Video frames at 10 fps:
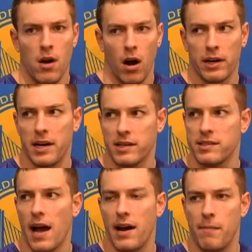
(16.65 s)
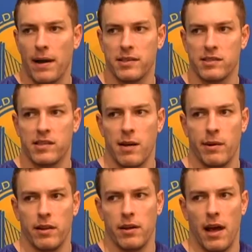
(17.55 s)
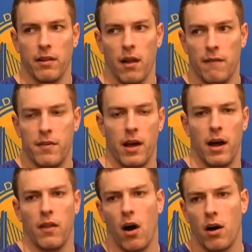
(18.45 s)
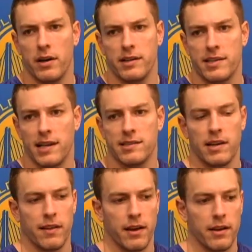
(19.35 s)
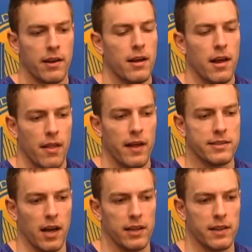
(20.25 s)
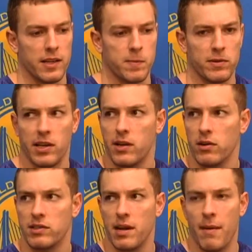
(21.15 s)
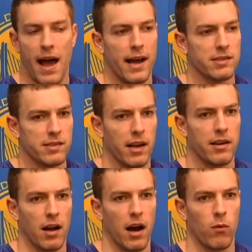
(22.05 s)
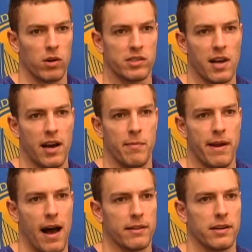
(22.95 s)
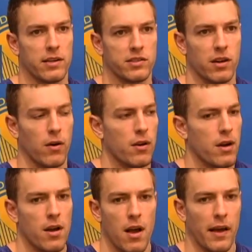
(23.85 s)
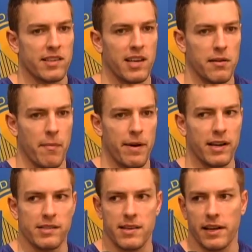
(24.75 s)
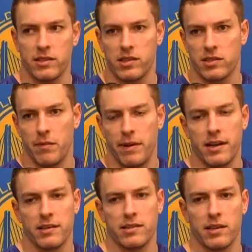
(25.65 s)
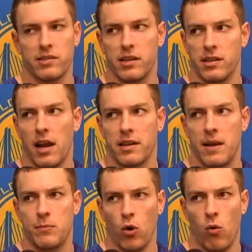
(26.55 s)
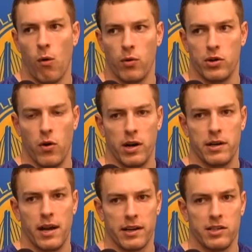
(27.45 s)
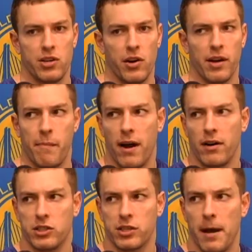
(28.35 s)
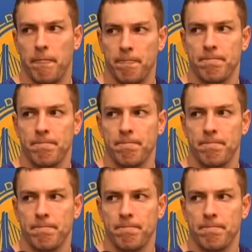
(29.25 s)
are getting excited about this team and, and love the, uh, the heart and intensity that, that, uh, that this particular team has. And, uh, and we're excited to be out there. So, like I said, the biggest thing is just to be consistent and keep doing what we're doing and, and continue to get better each game.